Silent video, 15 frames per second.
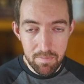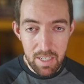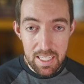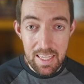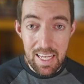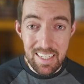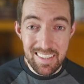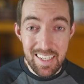
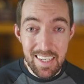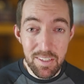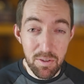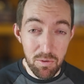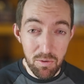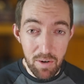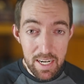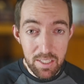And that is a
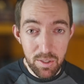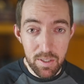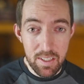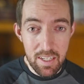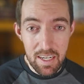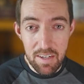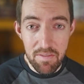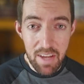
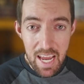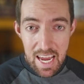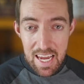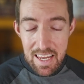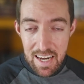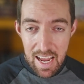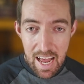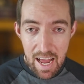duration of
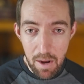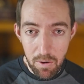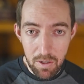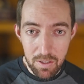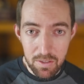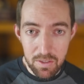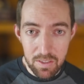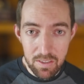8
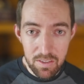hours.